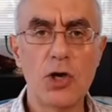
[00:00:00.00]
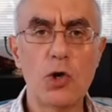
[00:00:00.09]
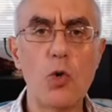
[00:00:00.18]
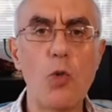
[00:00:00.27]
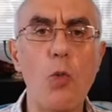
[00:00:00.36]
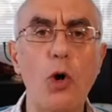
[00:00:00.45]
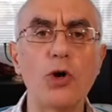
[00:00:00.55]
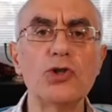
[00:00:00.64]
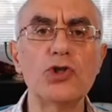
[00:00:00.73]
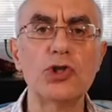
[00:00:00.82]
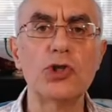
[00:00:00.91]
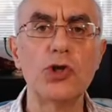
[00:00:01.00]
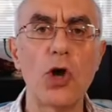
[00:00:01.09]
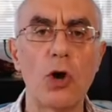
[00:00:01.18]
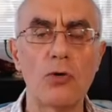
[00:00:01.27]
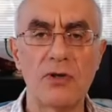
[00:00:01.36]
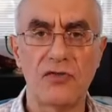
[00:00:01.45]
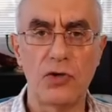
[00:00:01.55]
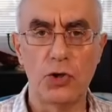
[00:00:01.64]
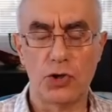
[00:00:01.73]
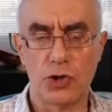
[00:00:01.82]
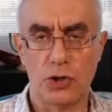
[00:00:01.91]
who wants to know the
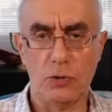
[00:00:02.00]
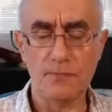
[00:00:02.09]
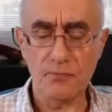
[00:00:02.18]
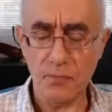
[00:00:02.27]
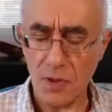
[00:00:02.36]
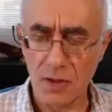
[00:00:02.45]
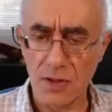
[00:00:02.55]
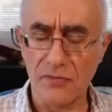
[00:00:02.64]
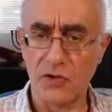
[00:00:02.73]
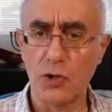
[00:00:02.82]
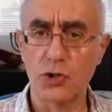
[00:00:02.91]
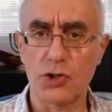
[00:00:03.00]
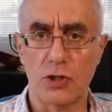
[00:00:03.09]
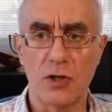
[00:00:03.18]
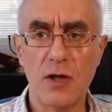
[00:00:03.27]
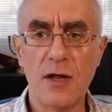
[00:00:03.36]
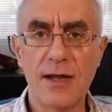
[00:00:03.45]
future,